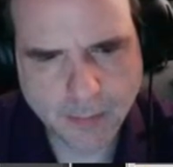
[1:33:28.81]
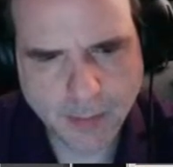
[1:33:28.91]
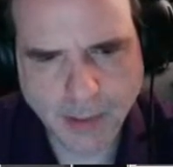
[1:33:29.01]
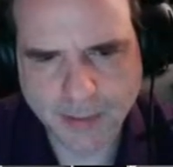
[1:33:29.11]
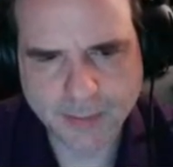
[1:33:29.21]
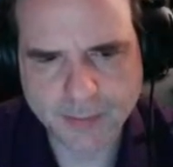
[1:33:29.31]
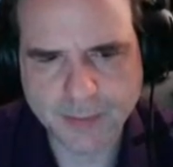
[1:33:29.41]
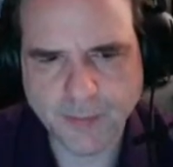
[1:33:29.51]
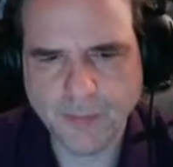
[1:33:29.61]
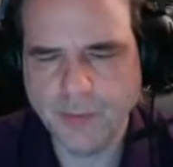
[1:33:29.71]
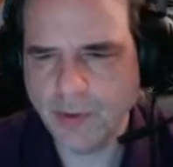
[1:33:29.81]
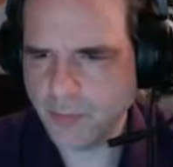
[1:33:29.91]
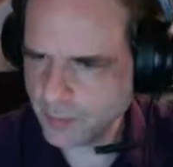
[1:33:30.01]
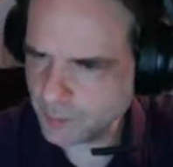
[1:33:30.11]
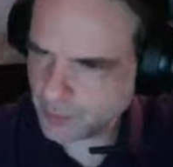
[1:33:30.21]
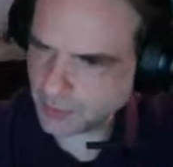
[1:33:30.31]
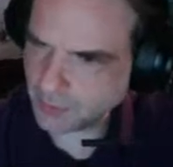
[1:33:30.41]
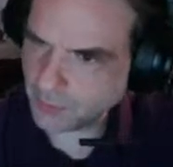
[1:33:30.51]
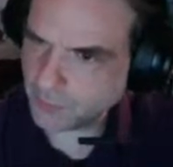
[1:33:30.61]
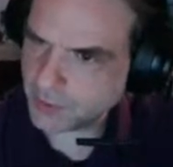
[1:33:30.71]
Oh yes, that's no. We're not
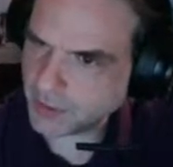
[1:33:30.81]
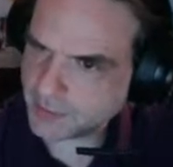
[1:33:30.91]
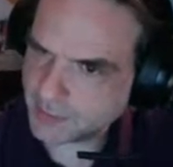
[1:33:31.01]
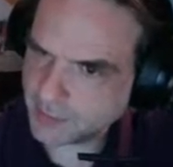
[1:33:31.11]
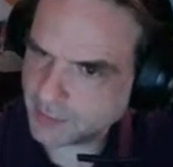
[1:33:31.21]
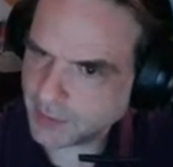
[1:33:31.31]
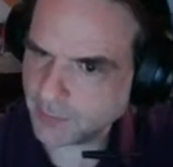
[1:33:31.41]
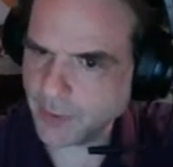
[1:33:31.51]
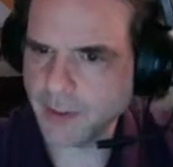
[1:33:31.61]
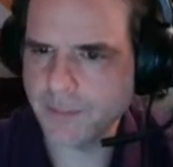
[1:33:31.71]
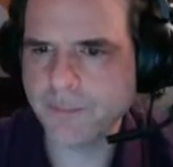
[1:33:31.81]
overtaxing it that way.